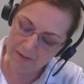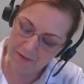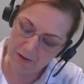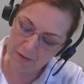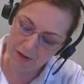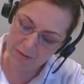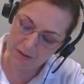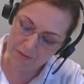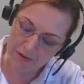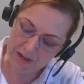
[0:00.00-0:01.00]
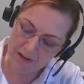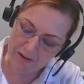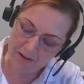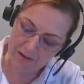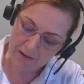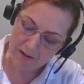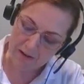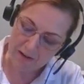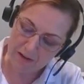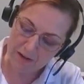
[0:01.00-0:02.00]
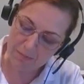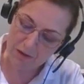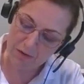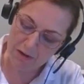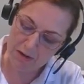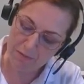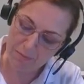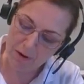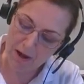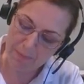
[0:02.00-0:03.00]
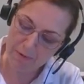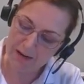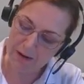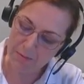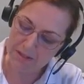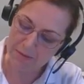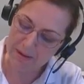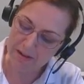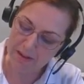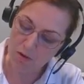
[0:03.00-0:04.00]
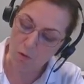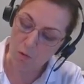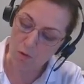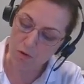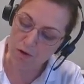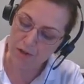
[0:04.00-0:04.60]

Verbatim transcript: a few notes over here. Commutative property was about the order